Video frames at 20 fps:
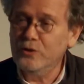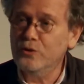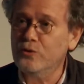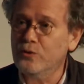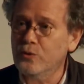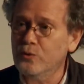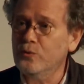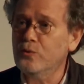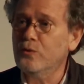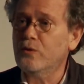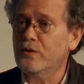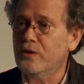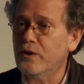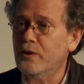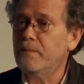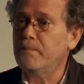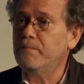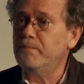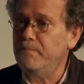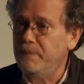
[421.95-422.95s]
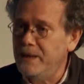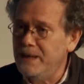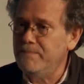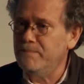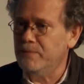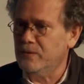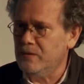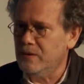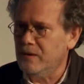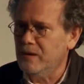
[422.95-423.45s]
to the
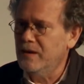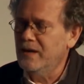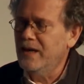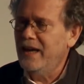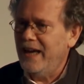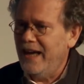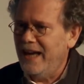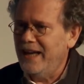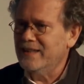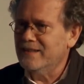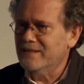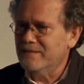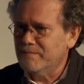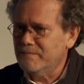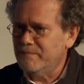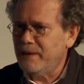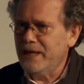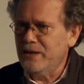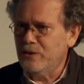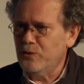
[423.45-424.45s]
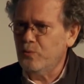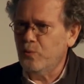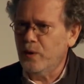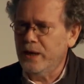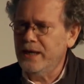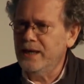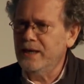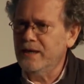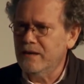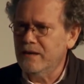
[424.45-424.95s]
people." And by the way,